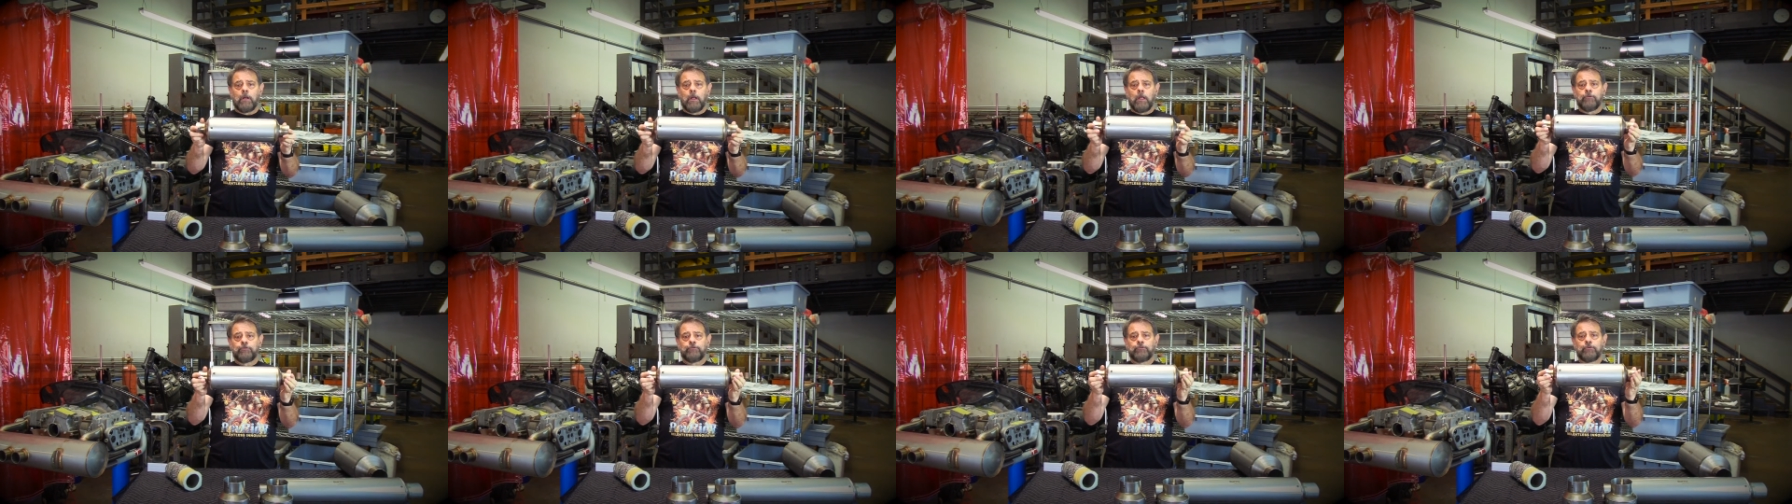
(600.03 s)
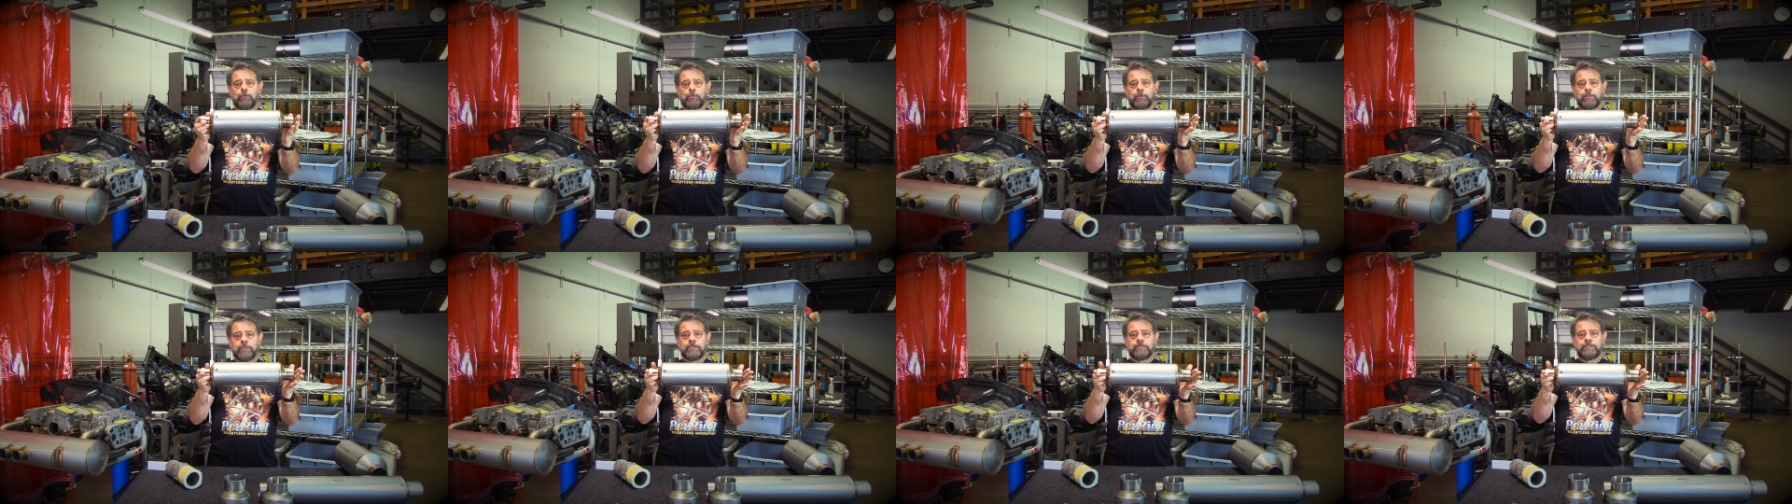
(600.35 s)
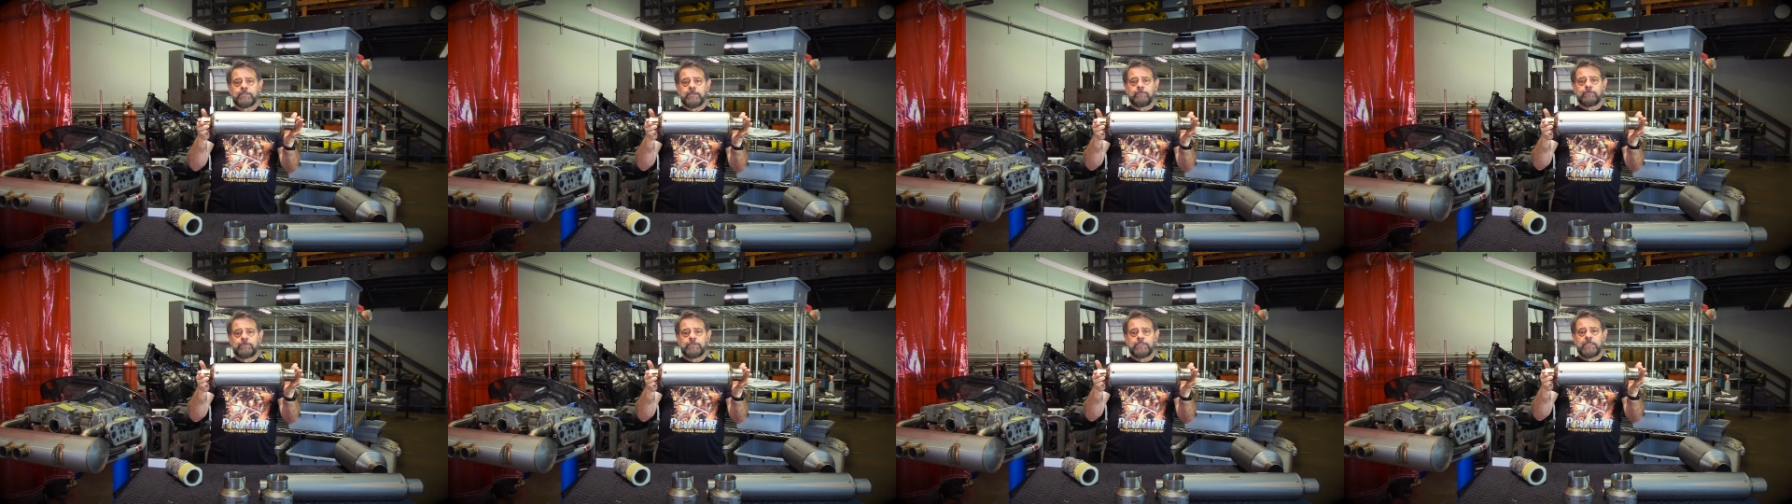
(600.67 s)
also with a
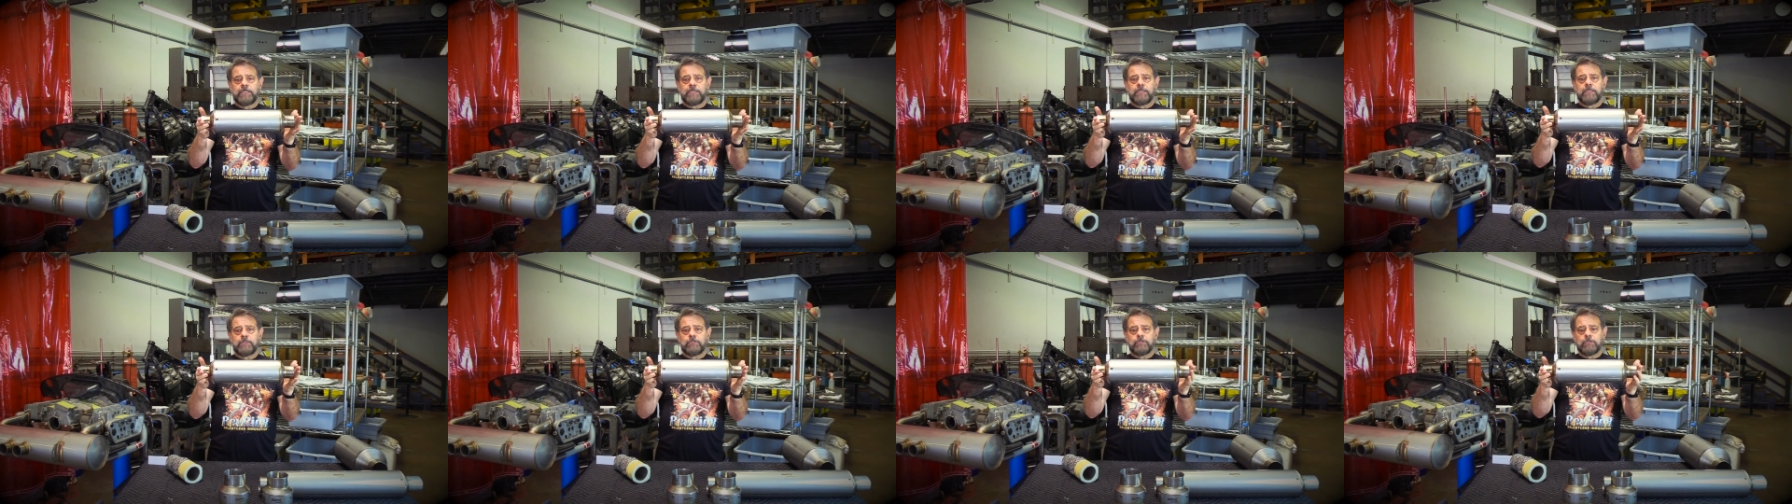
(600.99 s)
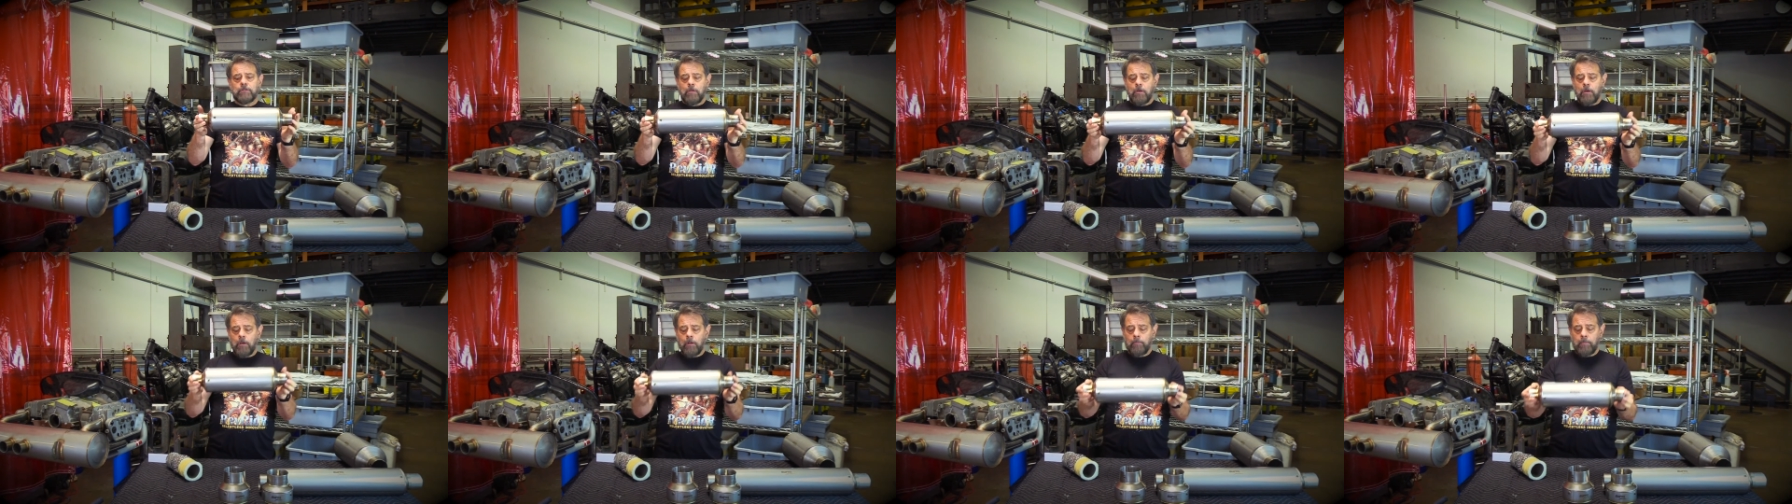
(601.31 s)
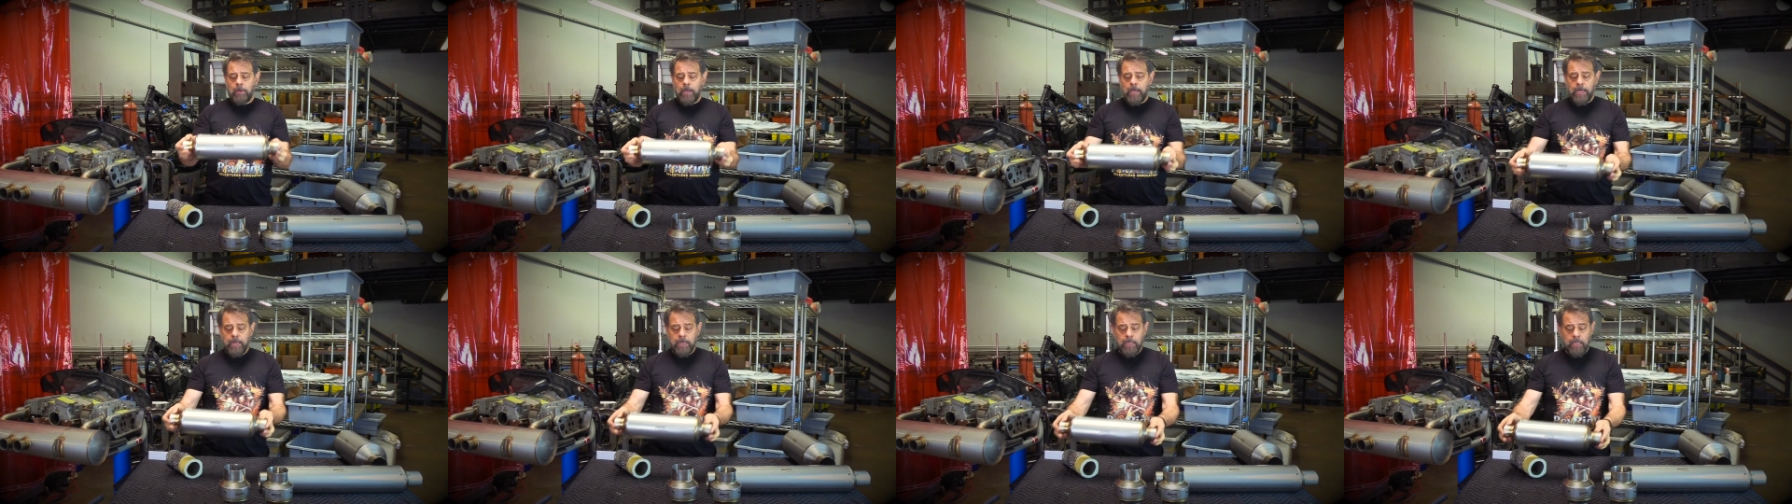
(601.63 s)
17 inch long
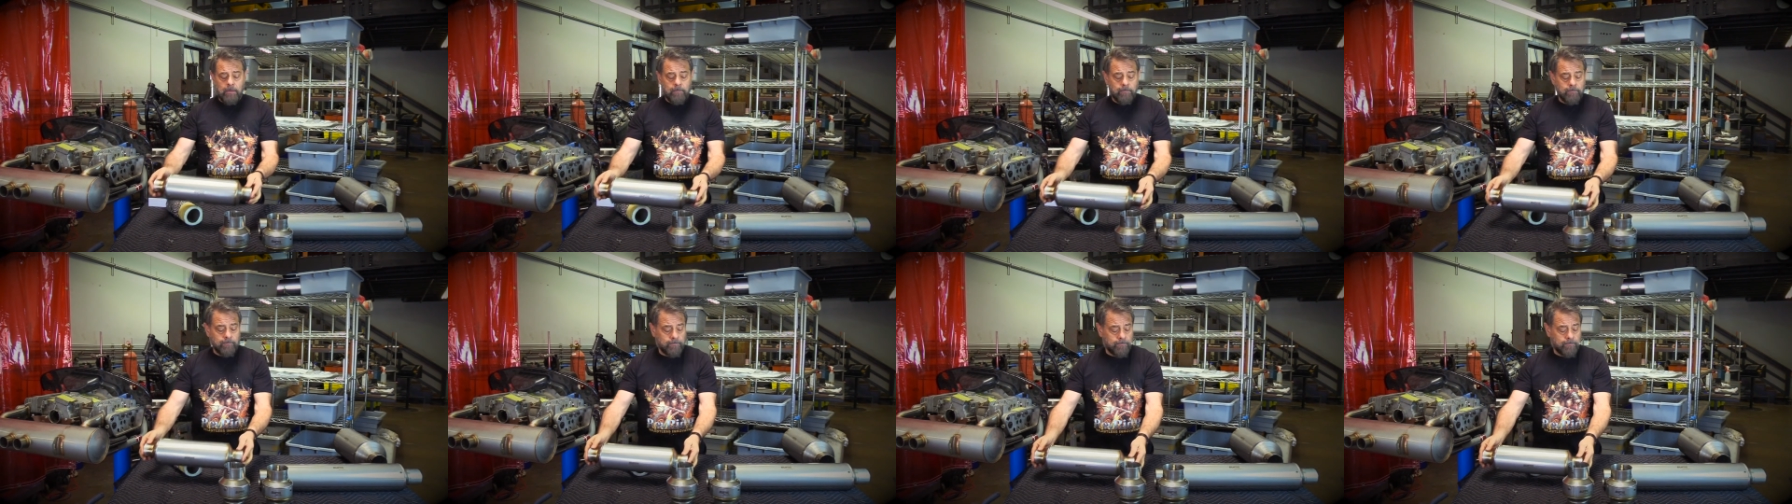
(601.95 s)
body.